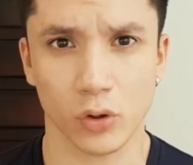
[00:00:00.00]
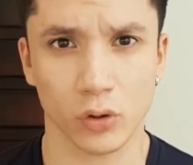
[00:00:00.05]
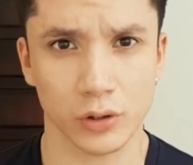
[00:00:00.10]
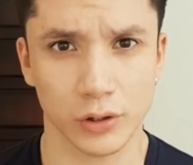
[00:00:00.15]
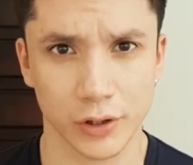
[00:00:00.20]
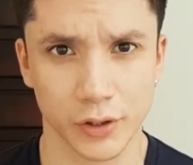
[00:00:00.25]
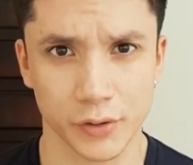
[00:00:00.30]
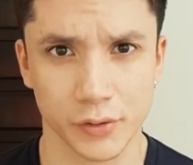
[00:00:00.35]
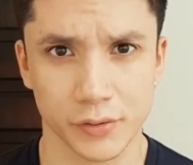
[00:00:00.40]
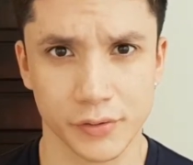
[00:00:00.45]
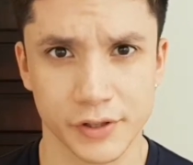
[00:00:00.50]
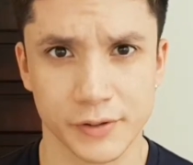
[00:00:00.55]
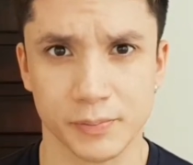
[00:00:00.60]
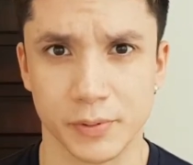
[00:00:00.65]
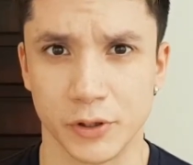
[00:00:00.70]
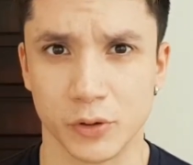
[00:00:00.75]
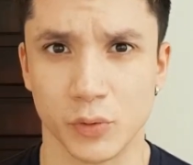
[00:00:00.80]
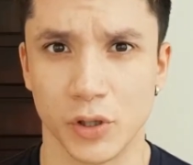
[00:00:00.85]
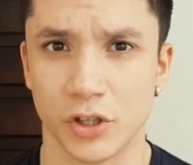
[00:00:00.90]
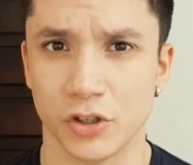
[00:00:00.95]
or lose
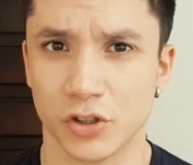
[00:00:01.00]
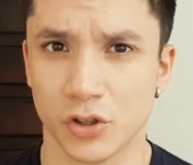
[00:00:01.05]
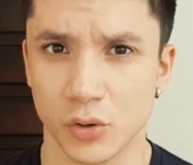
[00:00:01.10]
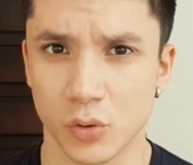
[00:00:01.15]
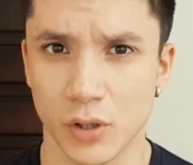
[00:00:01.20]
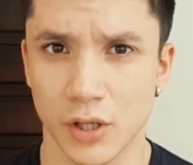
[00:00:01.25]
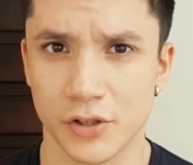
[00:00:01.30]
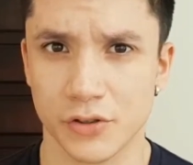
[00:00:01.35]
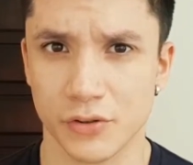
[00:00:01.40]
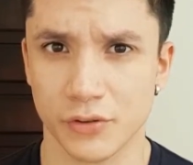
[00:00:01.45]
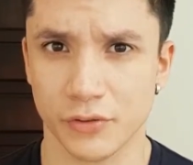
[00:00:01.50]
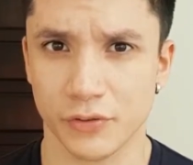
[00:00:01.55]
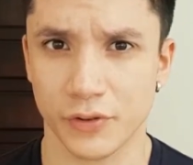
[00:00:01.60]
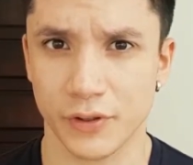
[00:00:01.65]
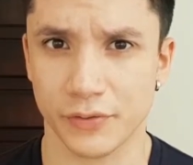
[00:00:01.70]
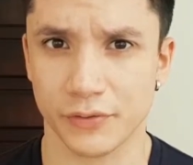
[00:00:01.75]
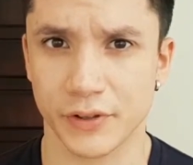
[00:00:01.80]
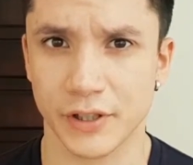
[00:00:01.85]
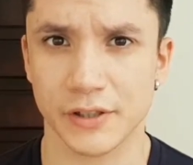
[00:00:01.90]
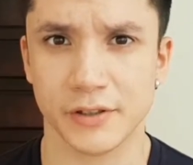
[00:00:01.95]
between
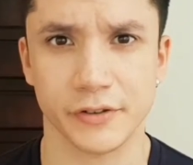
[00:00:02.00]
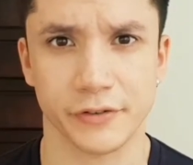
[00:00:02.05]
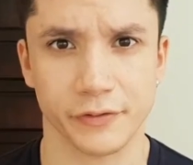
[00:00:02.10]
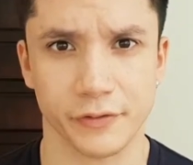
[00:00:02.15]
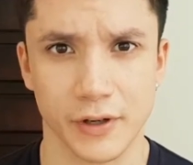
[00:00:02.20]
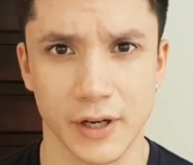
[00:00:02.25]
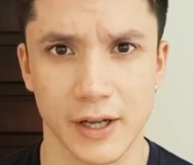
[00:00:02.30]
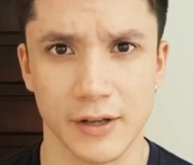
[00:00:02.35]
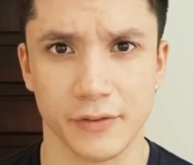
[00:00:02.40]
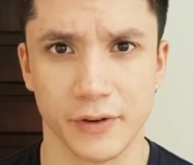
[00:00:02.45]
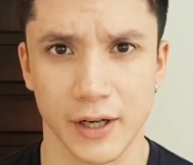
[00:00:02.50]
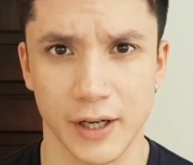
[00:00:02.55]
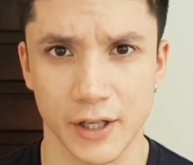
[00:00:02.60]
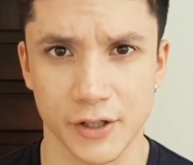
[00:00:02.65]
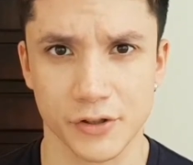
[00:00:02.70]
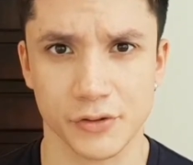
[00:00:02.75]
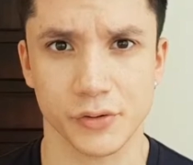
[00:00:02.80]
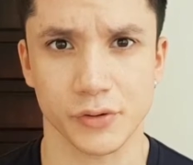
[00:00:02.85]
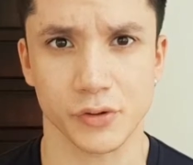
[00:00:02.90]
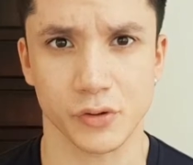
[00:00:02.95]
250 to
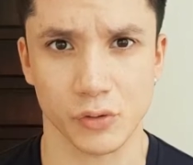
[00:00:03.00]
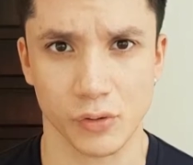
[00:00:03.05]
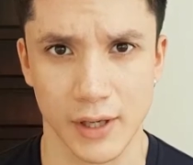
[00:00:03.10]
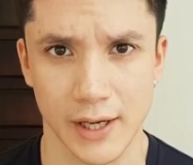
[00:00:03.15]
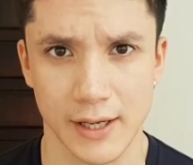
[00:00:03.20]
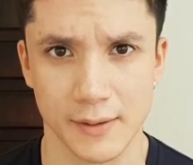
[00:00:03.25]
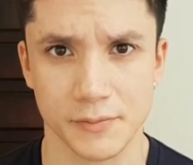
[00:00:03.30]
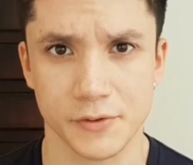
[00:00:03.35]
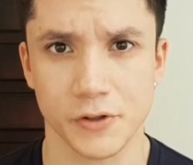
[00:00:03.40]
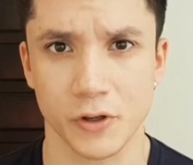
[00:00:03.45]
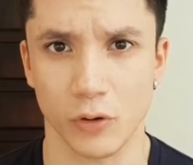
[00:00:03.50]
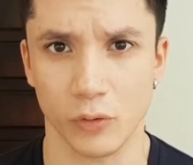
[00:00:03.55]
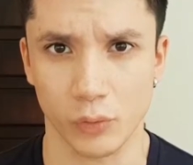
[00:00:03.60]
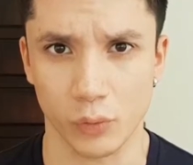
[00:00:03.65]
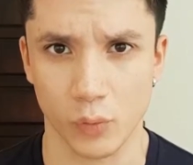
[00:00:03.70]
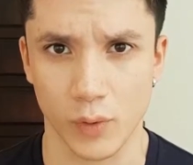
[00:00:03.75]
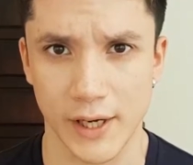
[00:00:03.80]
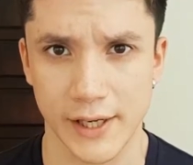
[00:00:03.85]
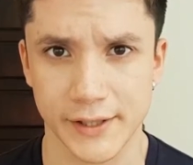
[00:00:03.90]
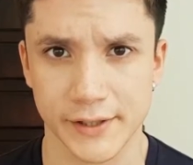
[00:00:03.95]
500 grams
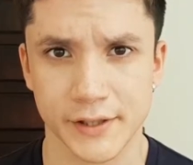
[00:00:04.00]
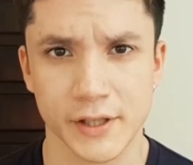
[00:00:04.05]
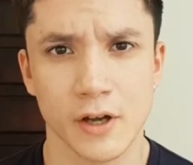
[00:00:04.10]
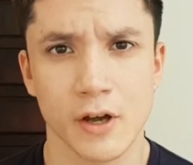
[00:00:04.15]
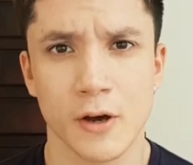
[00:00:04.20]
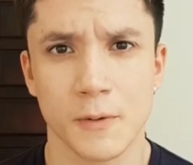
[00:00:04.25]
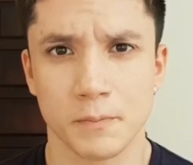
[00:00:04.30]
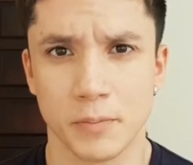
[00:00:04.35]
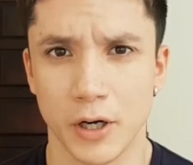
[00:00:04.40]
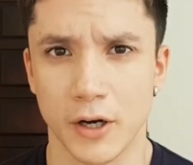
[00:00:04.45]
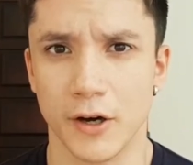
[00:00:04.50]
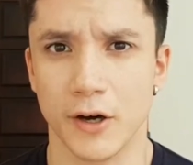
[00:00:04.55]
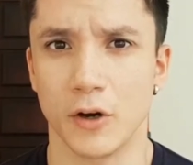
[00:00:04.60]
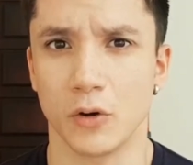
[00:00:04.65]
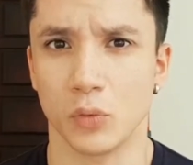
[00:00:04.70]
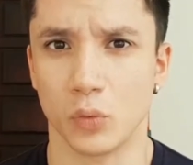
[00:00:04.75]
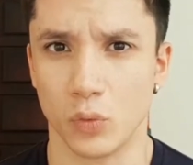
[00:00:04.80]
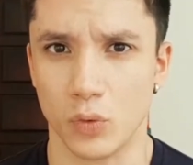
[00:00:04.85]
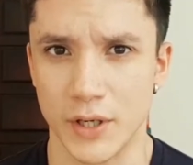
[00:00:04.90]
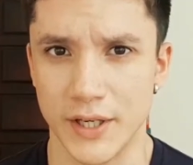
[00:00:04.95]
of weight
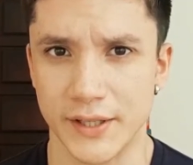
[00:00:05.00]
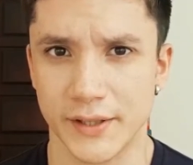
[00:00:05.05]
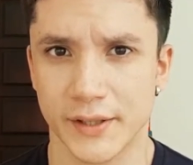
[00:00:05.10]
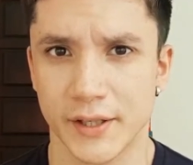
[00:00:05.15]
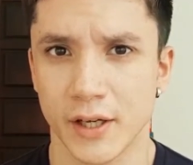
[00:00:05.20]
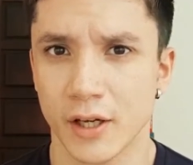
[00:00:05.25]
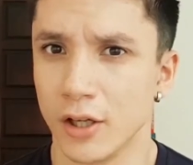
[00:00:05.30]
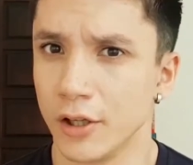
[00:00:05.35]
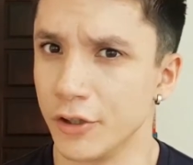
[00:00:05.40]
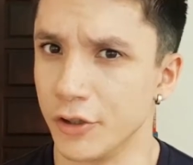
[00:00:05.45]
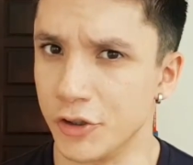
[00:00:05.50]
per week.